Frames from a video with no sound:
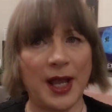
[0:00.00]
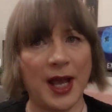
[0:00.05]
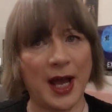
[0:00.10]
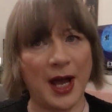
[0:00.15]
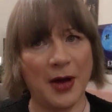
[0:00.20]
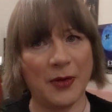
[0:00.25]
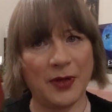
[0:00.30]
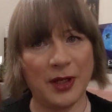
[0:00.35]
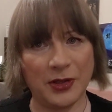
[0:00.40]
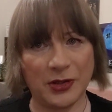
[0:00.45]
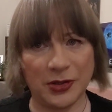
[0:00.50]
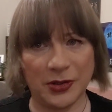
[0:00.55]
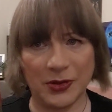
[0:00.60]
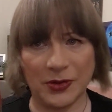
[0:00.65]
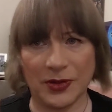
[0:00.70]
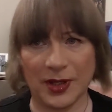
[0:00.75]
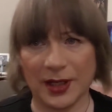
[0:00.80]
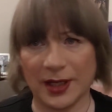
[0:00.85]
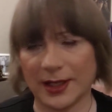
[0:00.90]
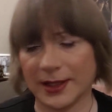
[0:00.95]
how they
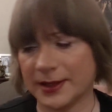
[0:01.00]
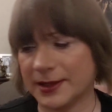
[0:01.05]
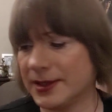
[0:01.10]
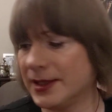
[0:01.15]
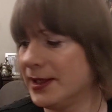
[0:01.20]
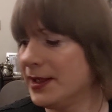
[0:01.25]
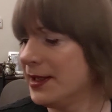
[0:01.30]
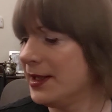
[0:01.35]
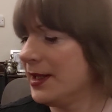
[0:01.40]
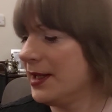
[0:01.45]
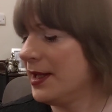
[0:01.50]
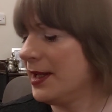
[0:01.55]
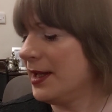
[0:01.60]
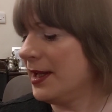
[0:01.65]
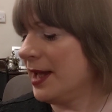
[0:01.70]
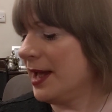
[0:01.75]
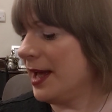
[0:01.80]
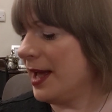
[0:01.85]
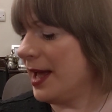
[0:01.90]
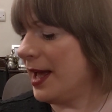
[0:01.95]
do that,
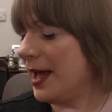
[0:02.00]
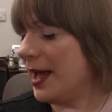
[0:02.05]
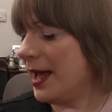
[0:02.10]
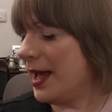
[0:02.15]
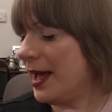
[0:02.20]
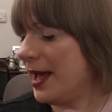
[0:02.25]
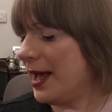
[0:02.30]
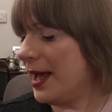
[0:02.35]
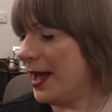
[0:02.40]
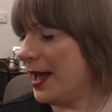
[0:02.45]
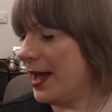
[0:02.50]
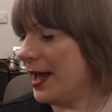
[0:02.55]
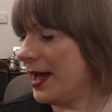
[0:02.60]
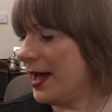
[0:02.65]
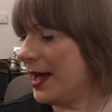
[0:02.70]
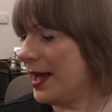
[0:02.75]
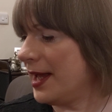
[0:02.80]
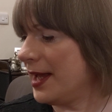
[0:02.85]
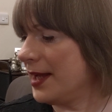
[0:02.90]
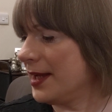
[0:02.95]

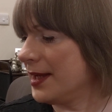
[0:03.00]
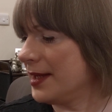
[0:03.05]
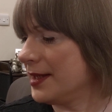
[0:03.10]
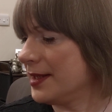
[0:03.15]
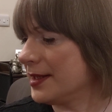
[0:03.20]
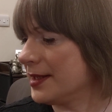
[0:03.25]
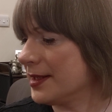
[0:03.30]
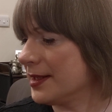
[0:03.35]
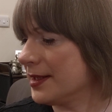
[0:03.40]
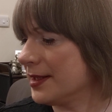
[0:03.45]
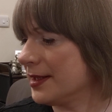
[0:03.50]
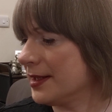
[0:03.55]
and